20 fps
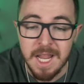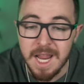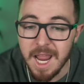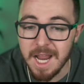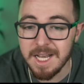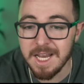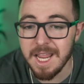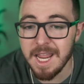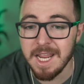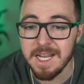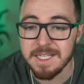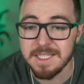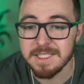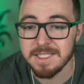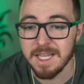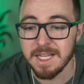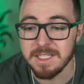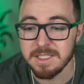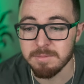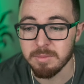and eight
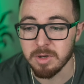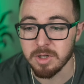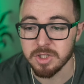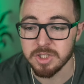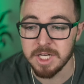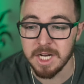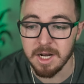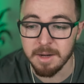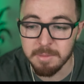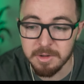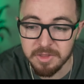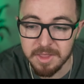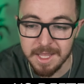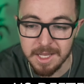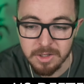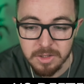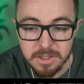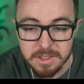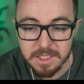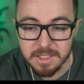cents per share. But the
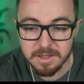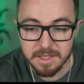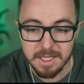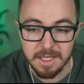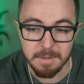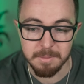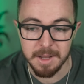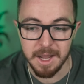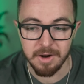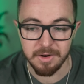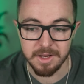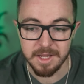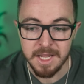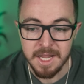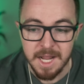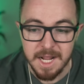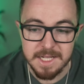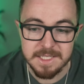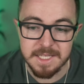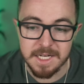interesting thing about it
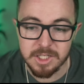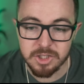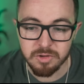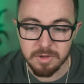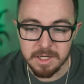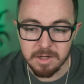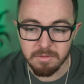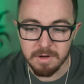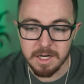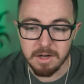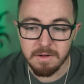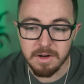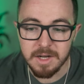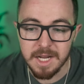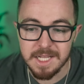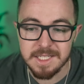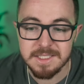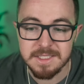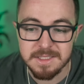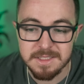is that it's trading right around
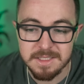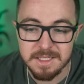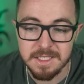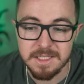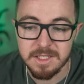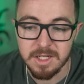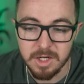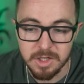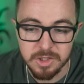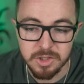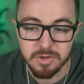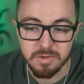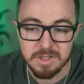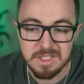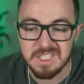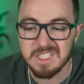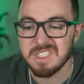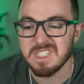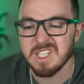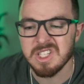a
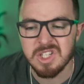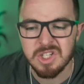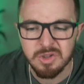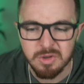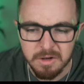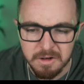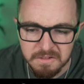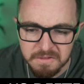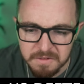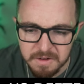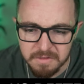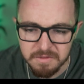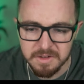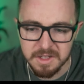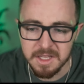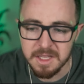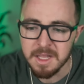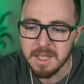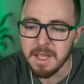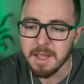600 to
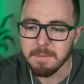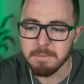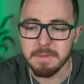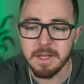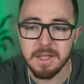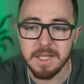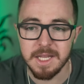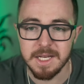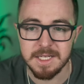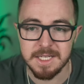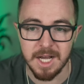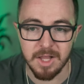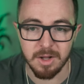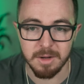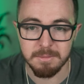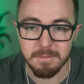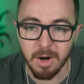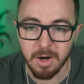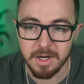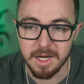650 million
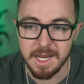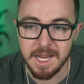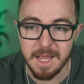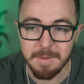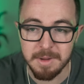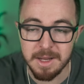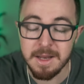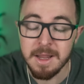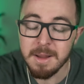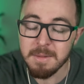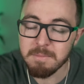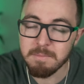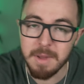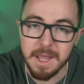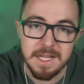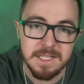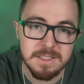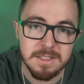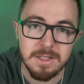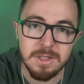dollar market cap. And
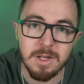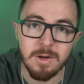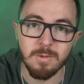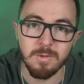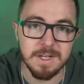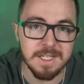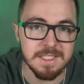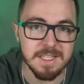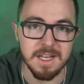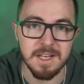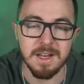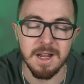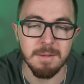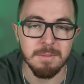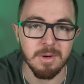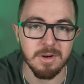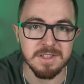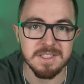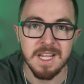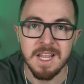based on their recent
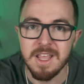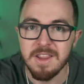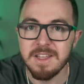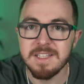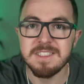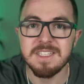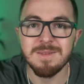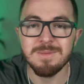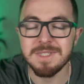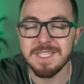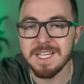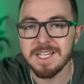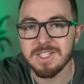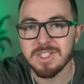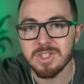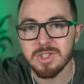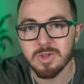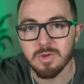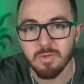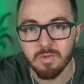numbers, this seems
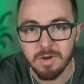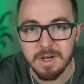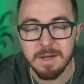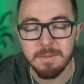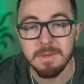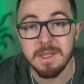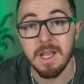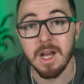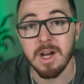extremely